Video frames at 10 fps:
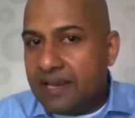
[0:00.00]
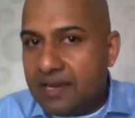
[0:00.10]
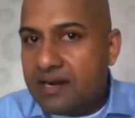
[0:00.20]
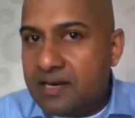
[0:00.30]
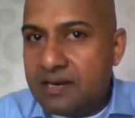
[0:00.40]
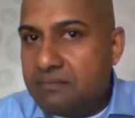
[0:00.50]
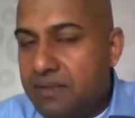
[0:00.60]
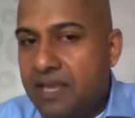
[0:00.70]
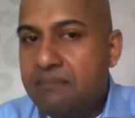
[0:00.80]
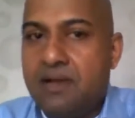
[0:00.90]
thing I learned
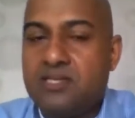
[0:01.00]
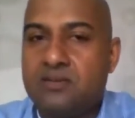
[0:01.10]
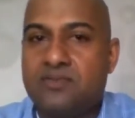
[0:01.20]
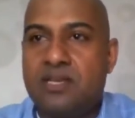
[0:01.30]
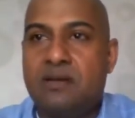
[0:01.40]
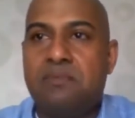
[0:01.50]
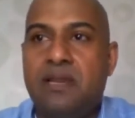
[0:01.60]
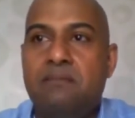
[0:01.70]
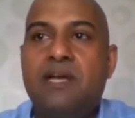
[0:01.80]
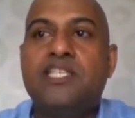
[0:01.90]
in being a master of
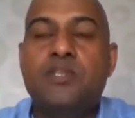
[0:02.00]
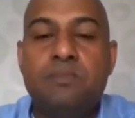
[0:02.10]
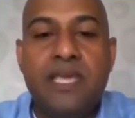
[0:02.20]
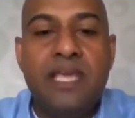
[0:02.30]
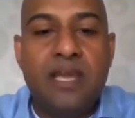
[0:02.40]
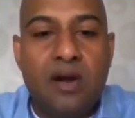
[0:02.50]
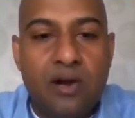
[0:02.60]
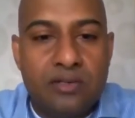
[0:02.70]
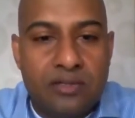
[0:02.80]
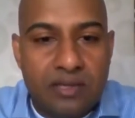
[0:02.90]
ceremony was to be
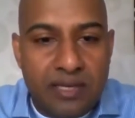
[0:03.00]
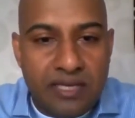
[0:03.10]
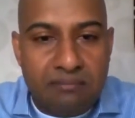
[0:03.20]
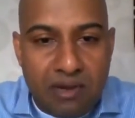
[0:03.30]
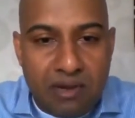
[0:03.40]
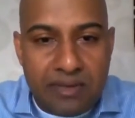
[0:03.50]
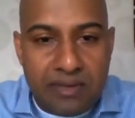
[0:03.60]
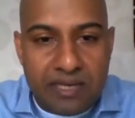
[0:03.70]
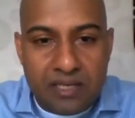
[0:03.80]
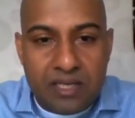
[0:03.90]
in the
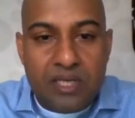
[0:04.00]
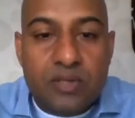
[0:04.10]
moment,